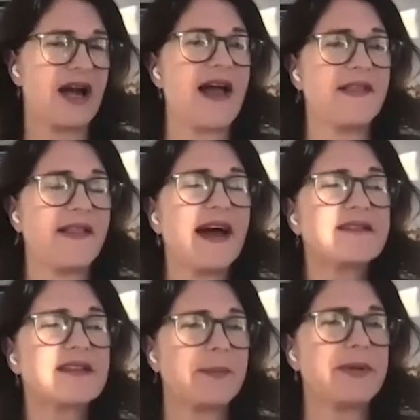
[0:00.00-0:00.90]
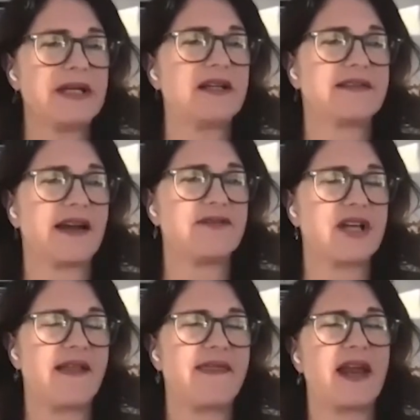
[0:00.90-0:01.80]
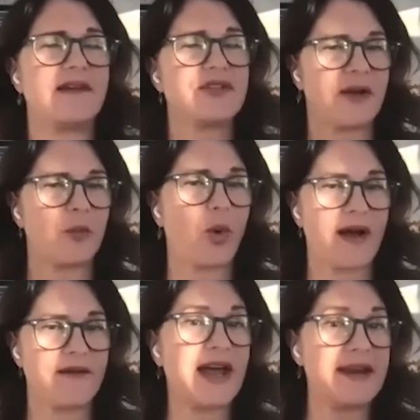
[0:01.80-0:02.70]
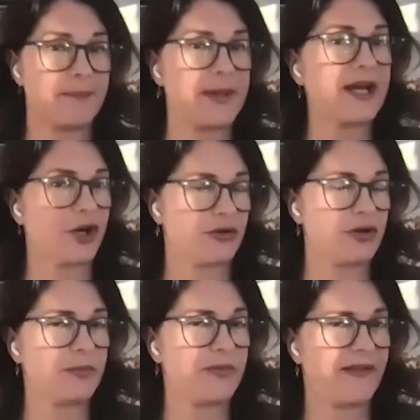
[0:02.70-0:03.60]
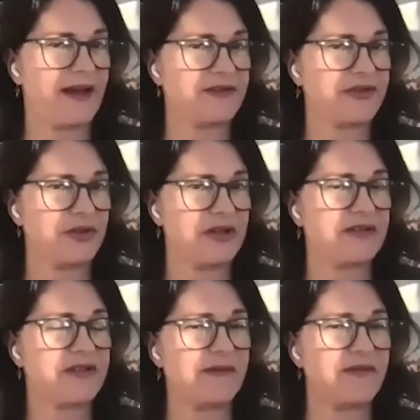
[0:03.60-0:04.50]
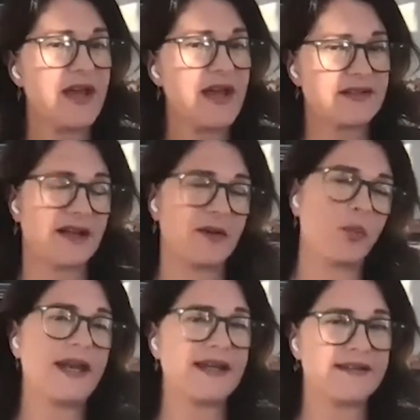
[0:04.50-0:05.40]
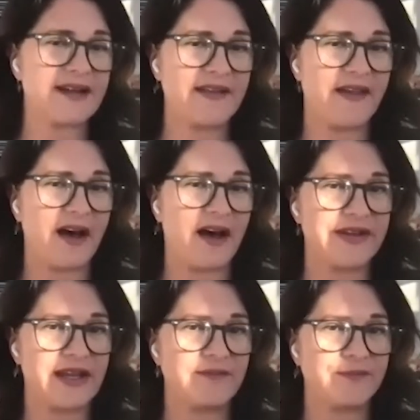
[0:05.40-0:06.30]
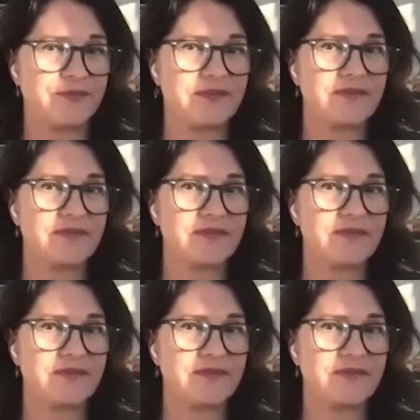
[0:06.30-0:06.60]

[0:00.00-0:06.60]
I, and the last couple of years I've done that. I've done, I've done a bigger group the last few uh-huh. years. So I've done one inside the oven